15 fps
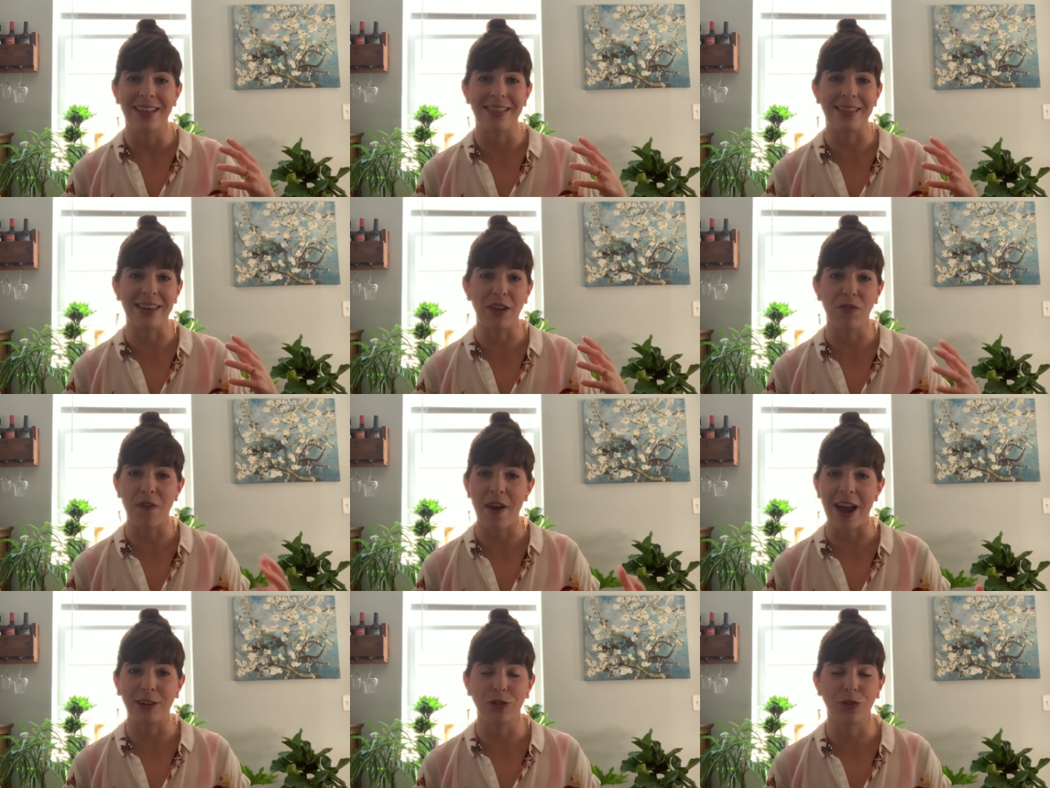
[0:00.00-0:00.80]
The
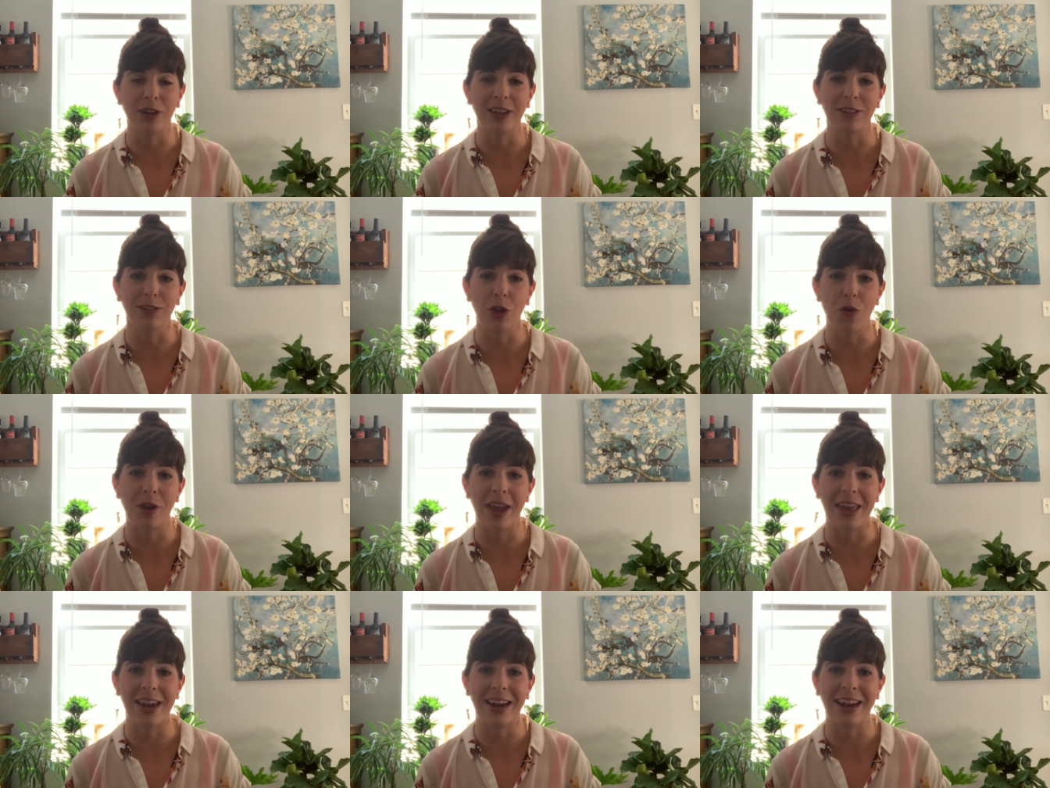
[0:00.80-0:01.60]
factory is
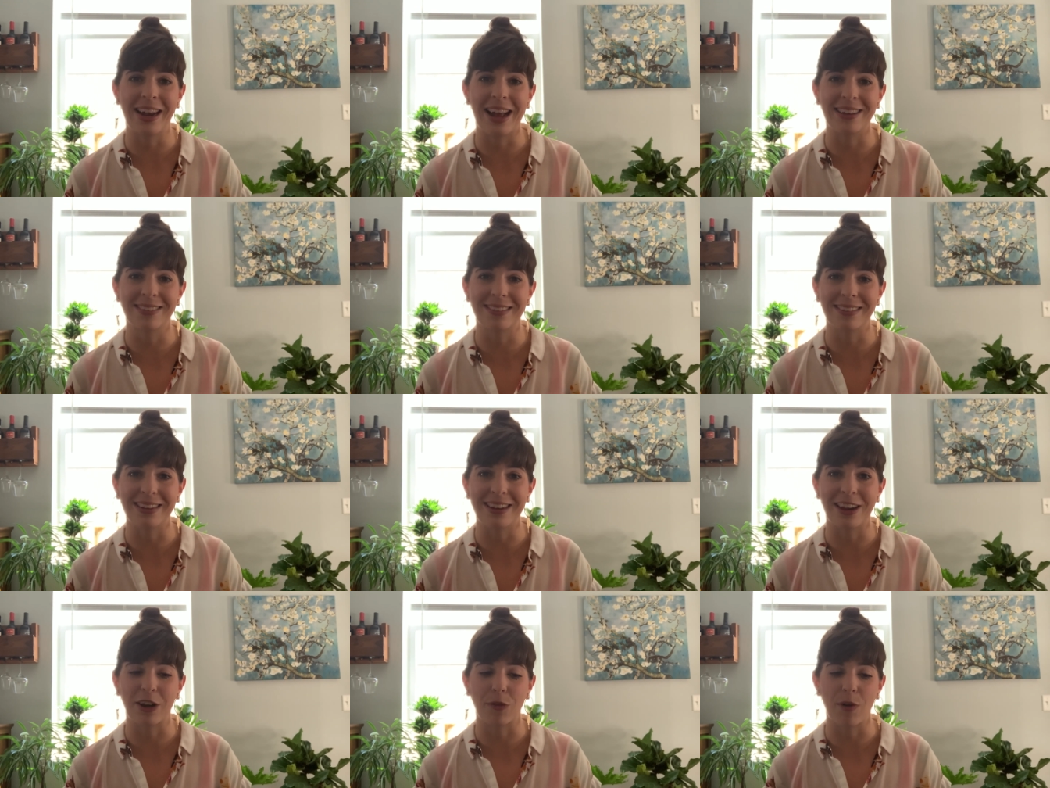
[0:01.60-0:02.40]
located in Esteli,
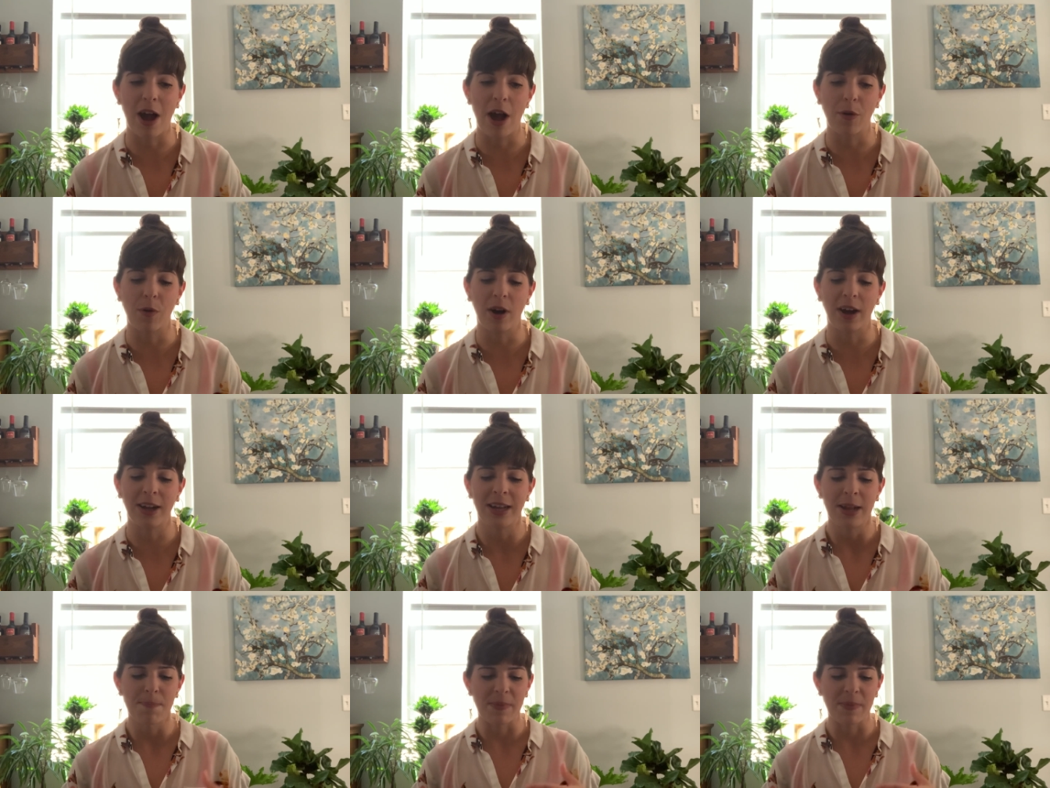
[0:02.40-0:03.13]
Nicaragua,